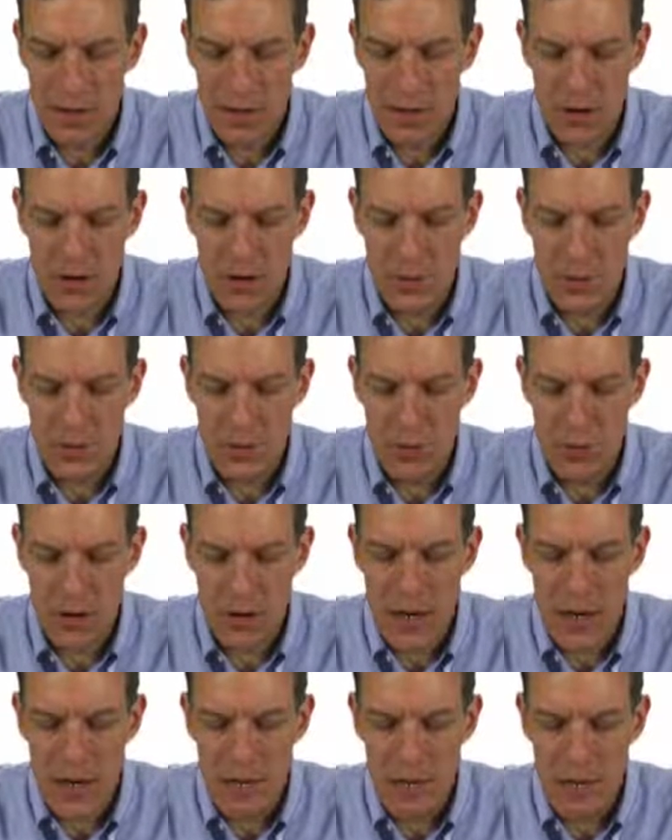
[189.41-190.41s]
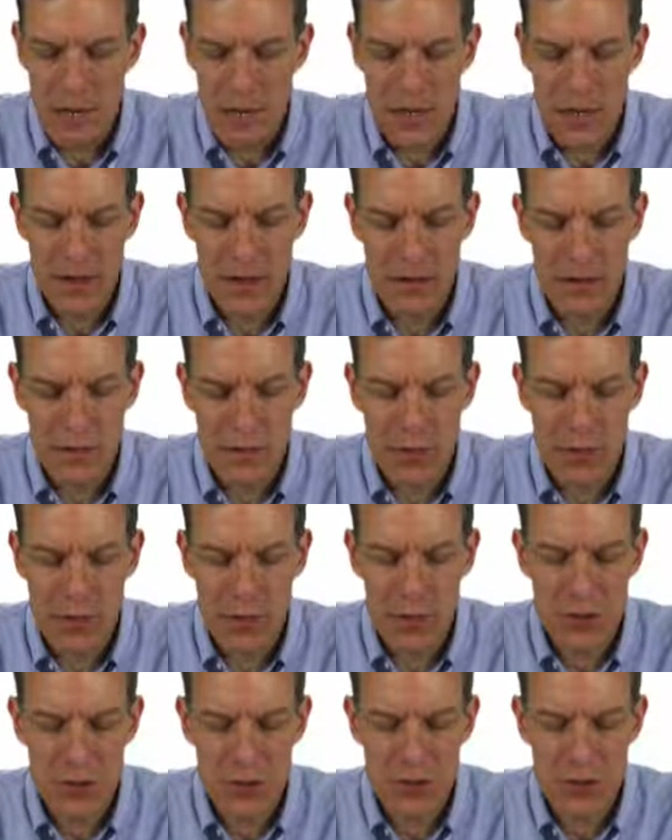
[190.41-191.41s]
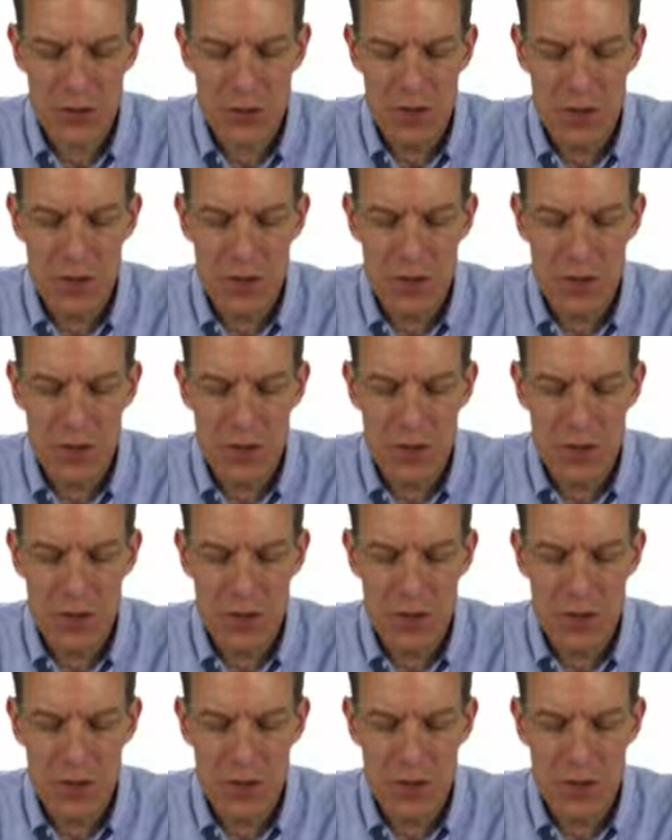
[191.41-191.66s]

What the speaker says: once we have that kind of structure,